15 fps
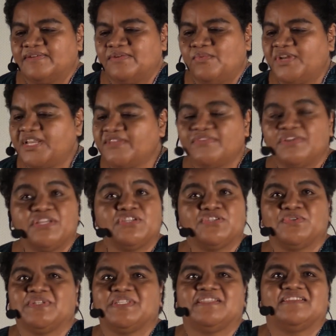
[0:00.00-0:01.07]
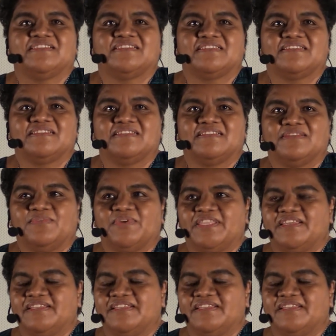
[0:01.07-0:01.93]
whatever issue it is, whether